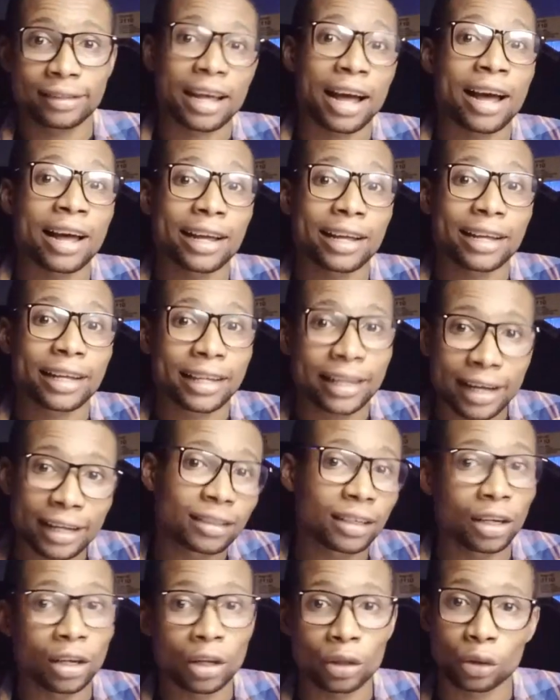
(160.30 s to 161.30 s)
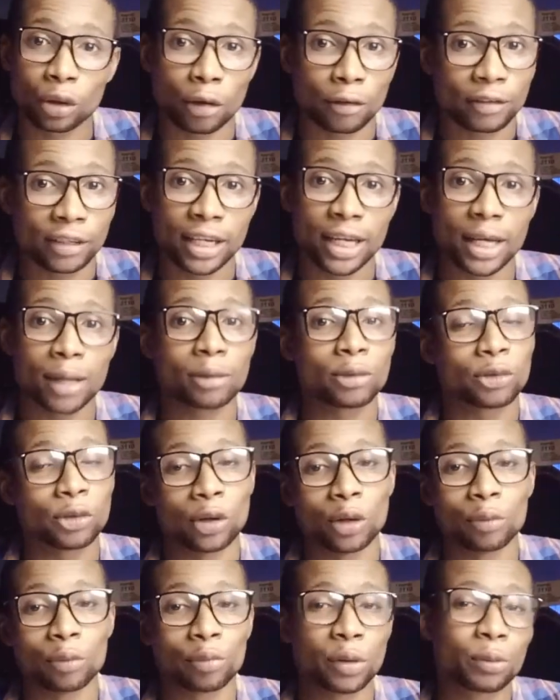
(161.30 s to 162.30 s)
I get a lot of DMs
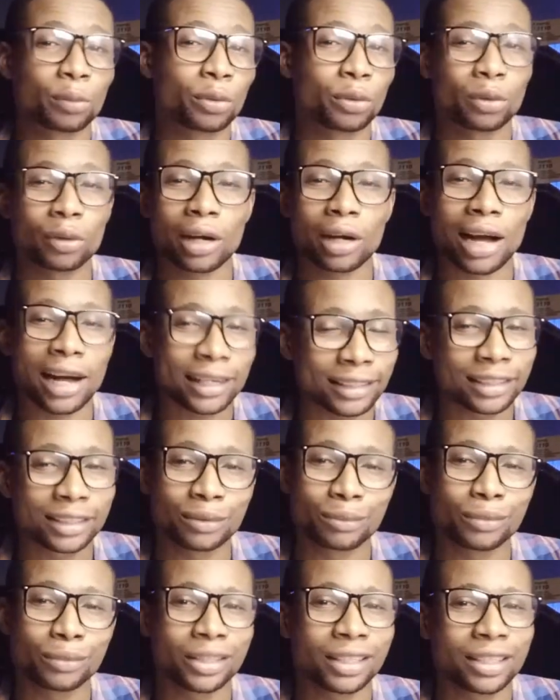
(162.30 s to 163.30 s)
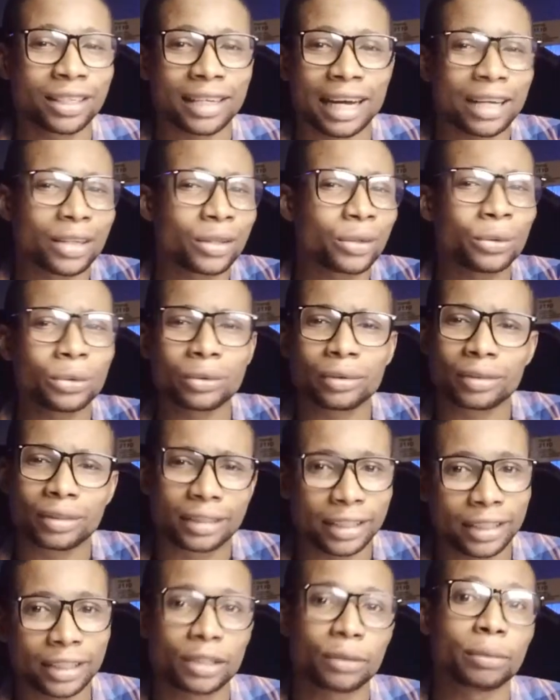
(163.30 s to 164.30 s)
from people asking me, can you
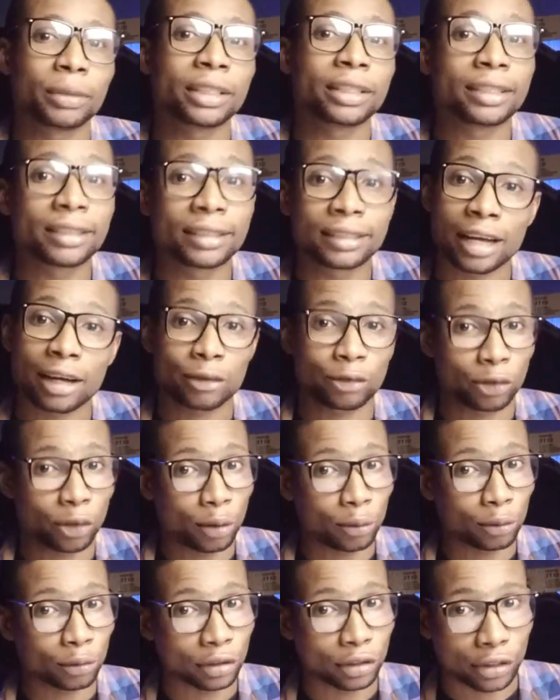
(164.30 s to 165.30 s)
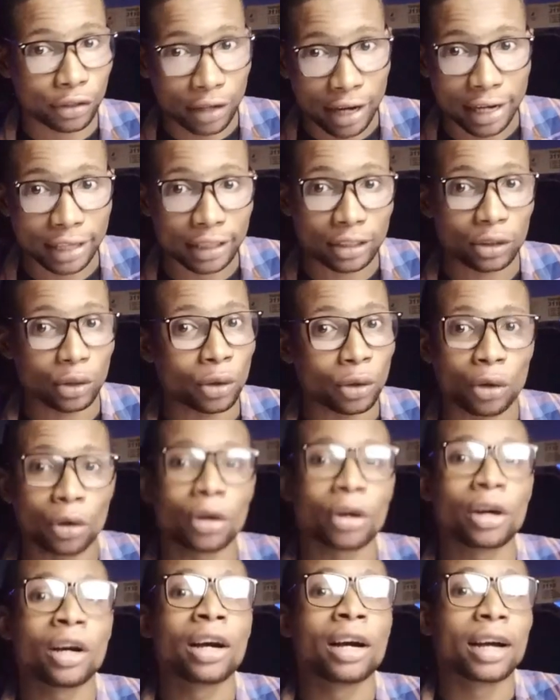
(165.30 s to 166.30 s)
teach me design from scratch
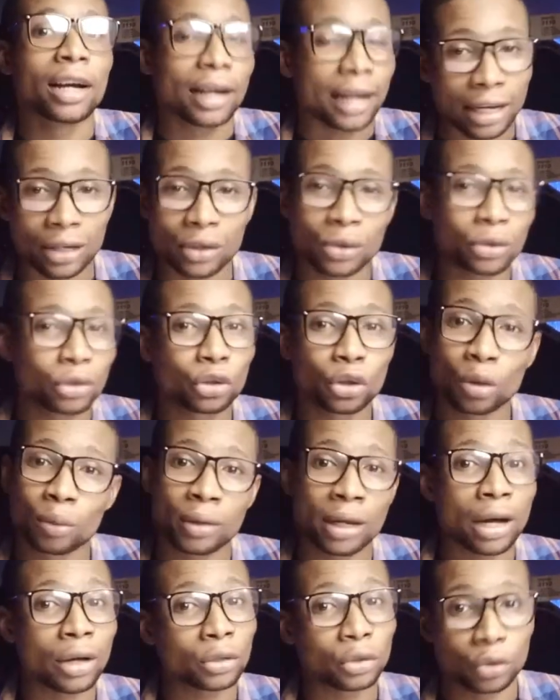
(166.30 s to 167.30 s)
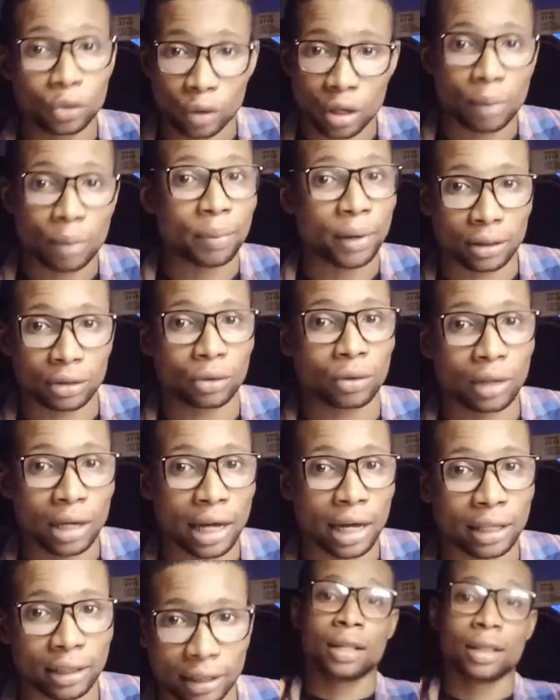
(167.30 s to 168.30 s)
or can you show me how to do a
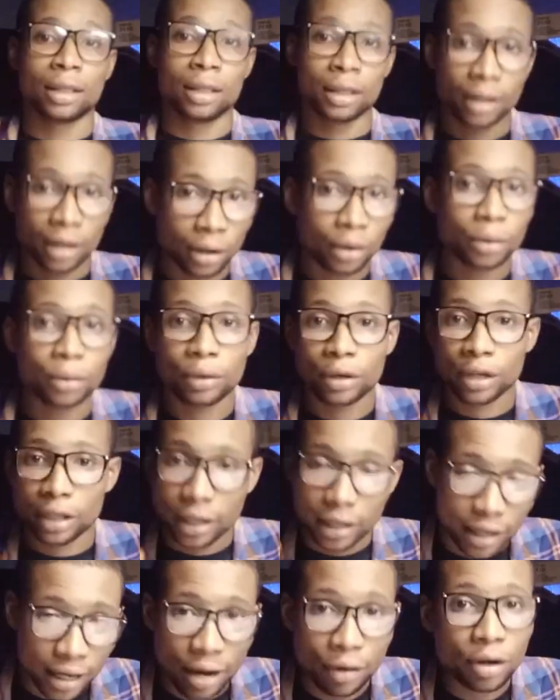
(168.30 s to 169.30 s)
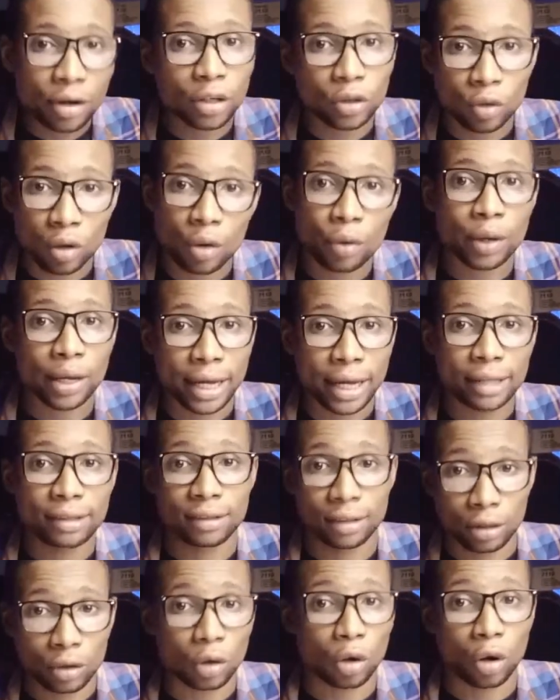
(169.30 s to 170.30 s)
particular thing? Now, here is where we get
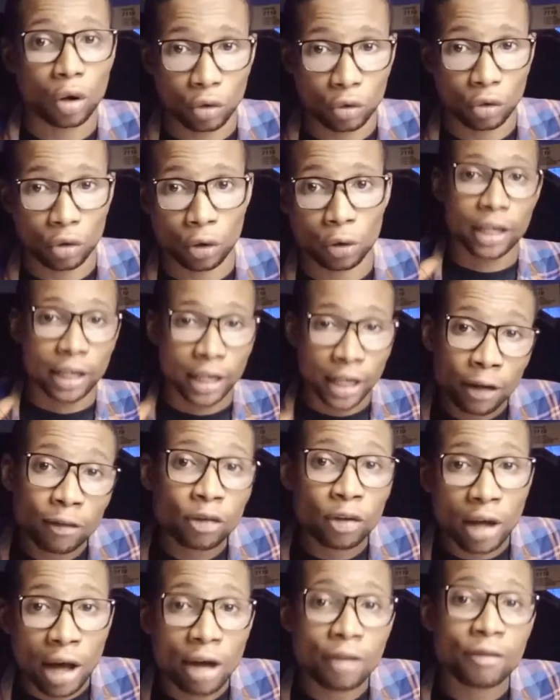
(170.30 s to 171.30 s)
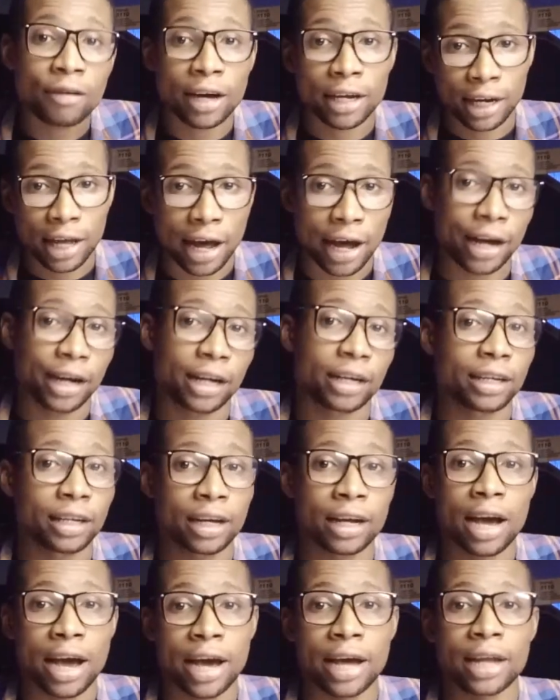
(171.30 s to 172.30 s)
it all wrong. If you have an
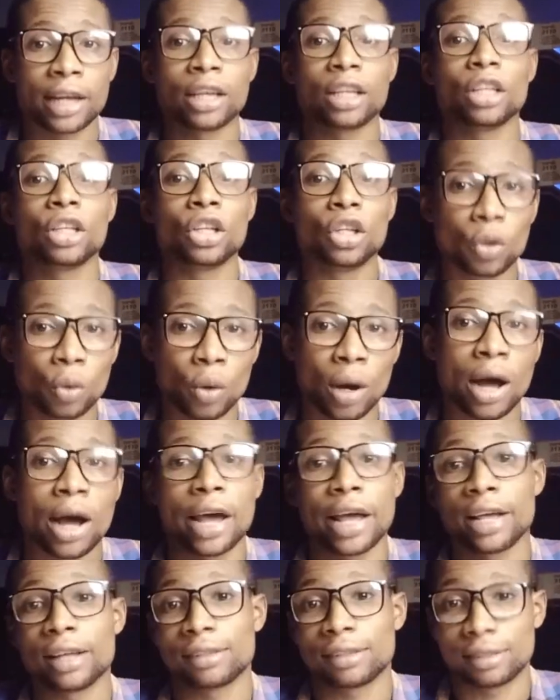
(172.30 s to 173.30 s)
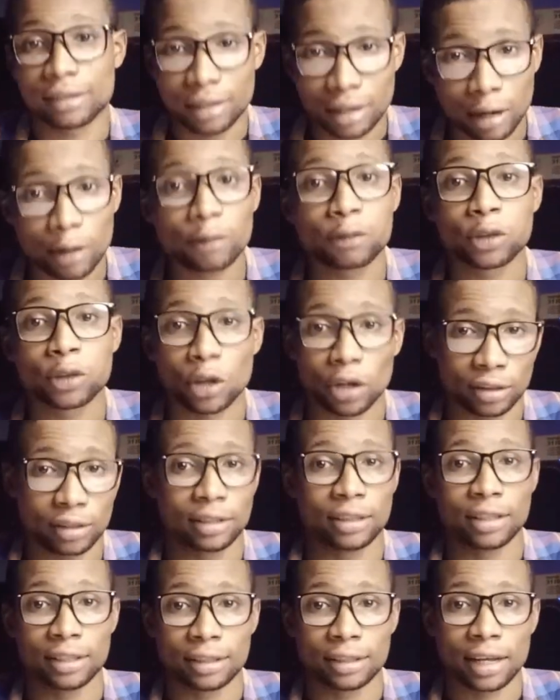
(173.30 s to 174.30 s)
idea and you are a self-taught
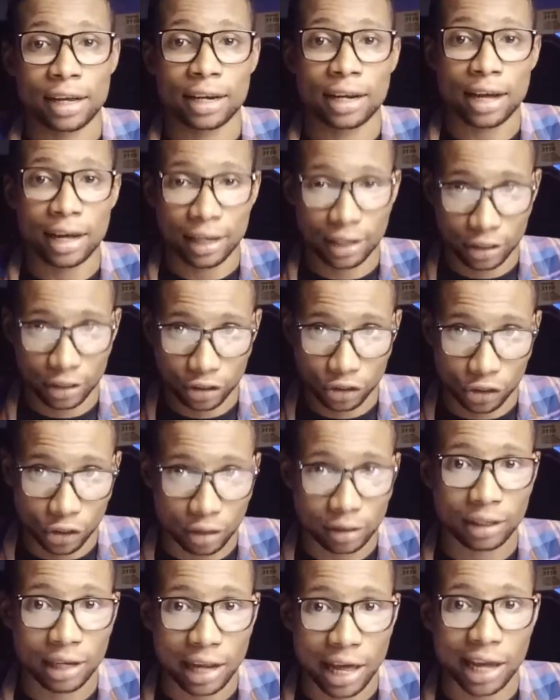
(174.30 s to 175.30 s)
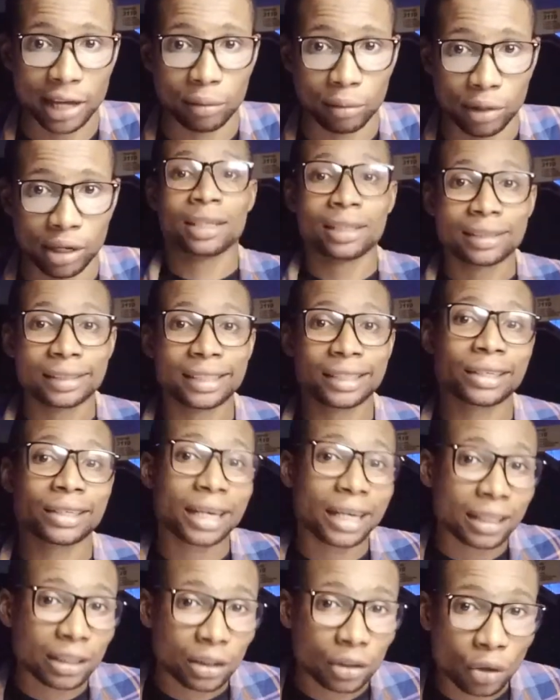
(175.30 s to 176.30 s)
designer just like me, there
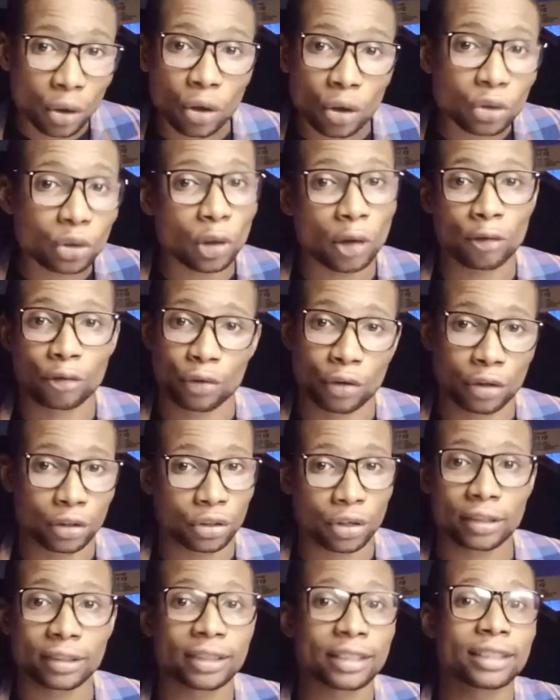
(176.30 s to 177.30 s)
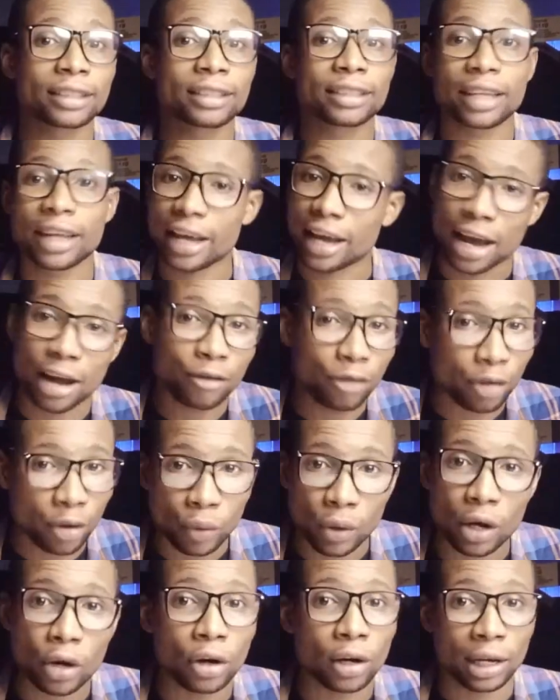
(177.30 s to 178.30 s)
are tons of resources
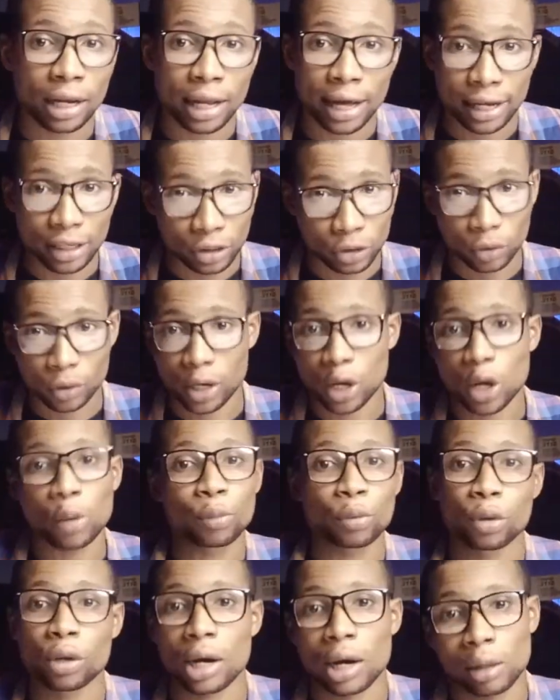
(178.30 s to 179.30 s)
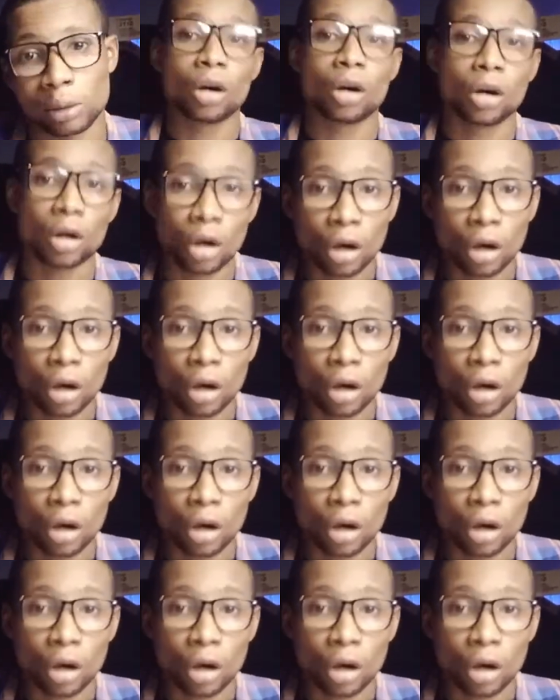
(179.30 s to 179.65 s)
everywhere online to help you out.